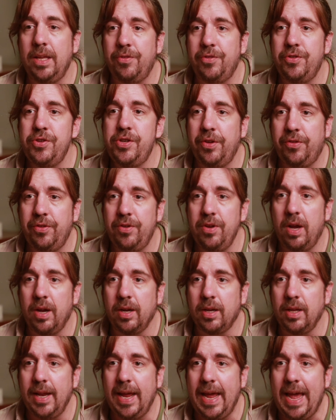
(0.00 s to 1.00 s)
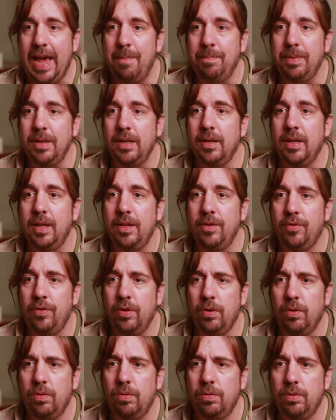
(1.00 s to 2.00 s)
It's just not going to happen. And
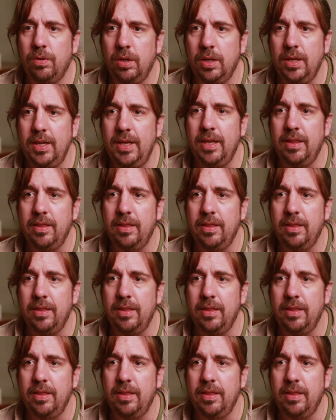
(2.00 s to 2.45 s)
so looking